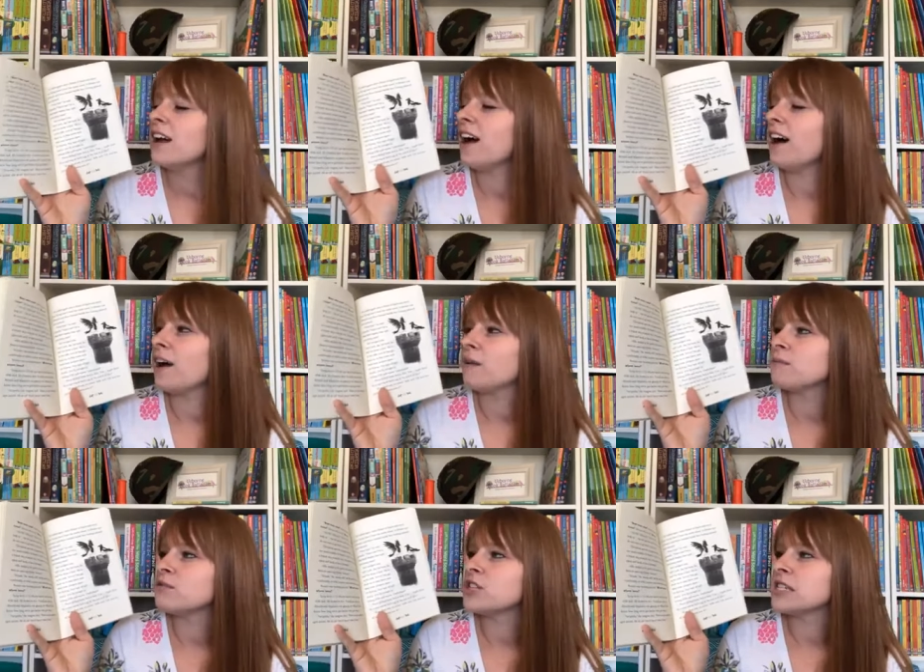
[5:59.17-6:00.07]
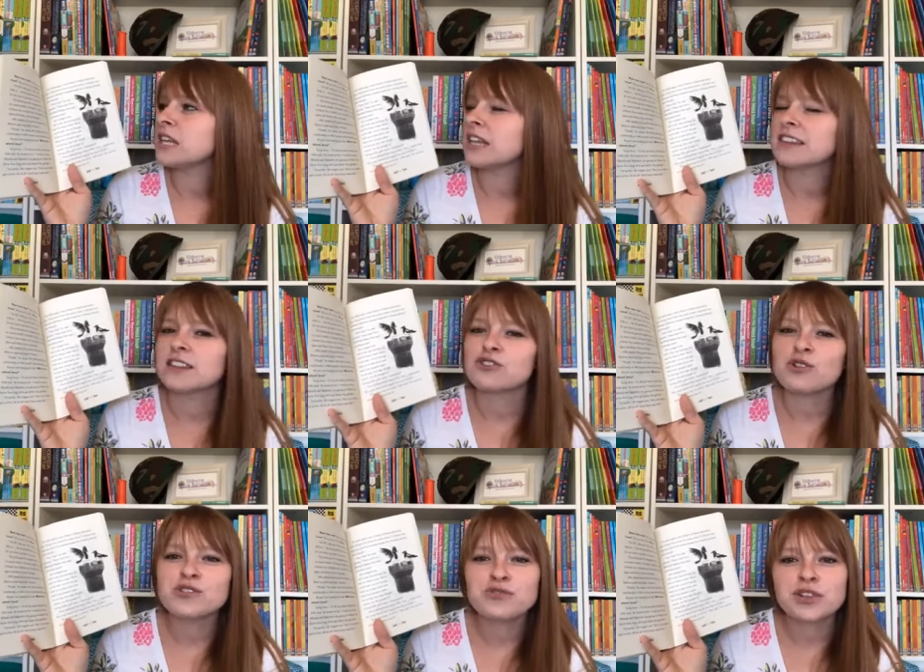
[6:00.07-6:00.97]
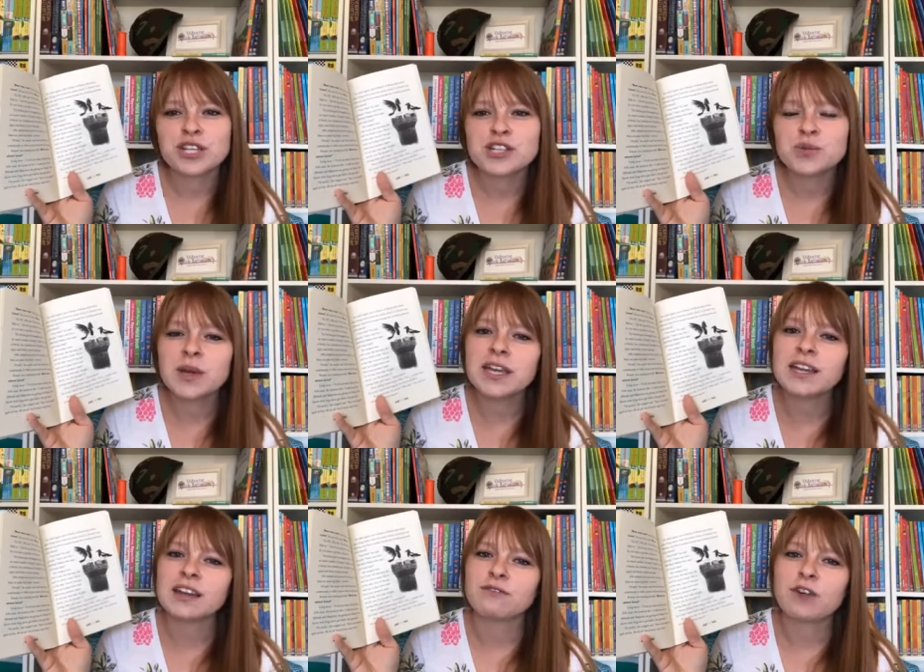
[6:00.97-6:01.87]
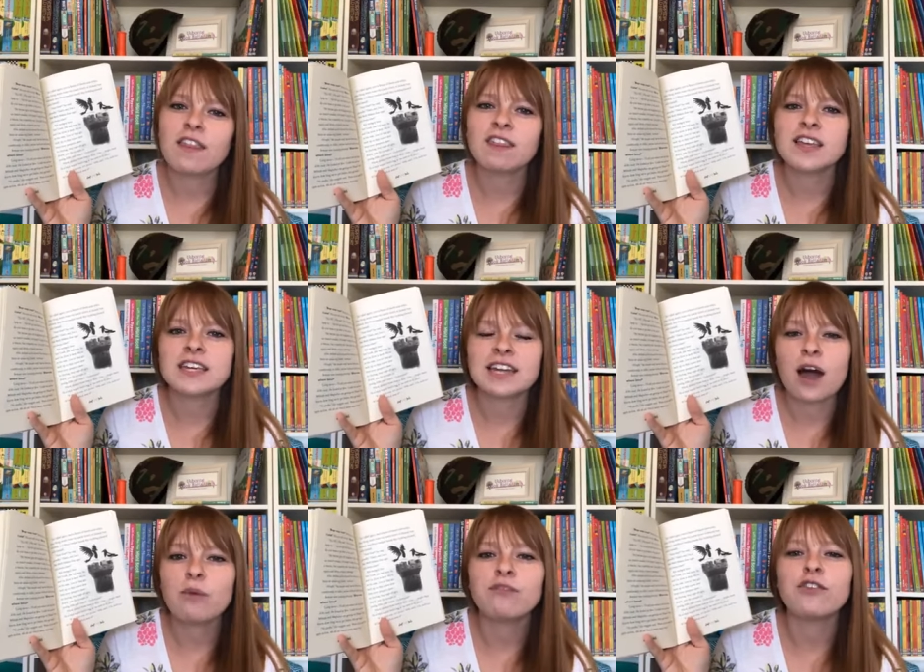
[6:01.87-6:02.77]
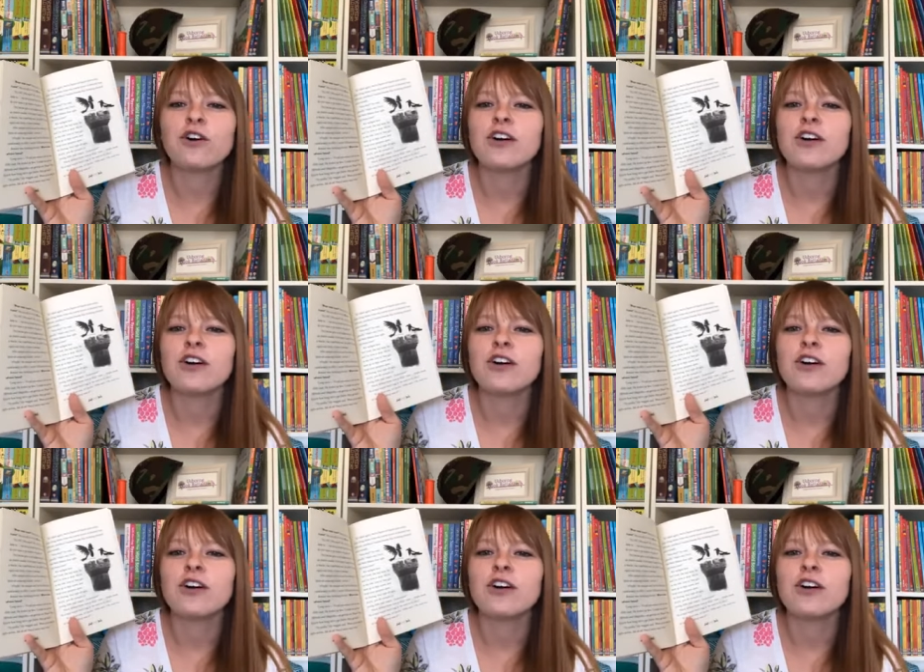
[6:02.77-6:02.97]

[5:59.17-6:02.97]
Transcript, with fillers: Um, just that like the trolls are really sweet and friendly and helpful.